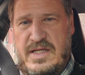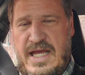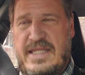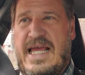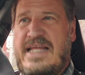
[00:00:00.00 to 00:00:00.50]

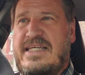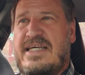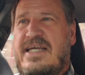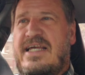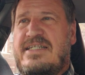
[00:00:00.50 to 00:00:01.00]
And the
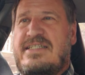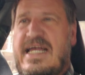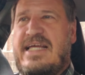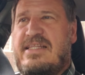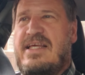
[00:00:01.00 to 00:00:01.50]
idea is
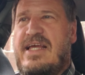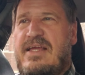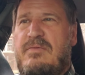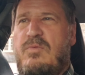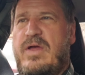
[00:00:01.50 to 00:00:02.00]
that
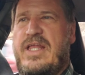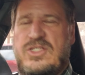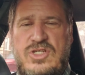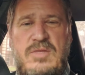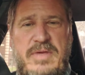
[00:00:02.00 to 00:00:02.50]
it
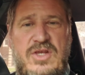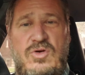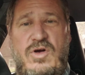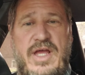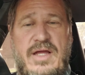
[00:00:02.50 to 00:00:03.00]
is going to be
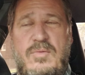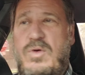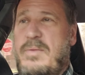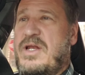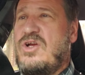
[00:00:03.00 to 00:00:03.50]
annoying.
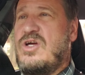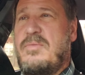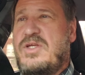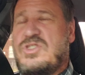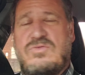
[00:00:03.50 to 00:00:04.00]
Women are going to
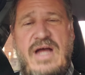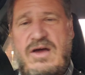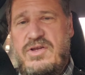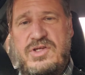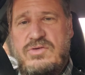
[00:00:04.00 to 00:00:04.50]
be
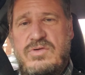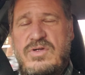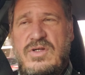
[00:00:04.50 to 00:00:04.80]
surrounding you.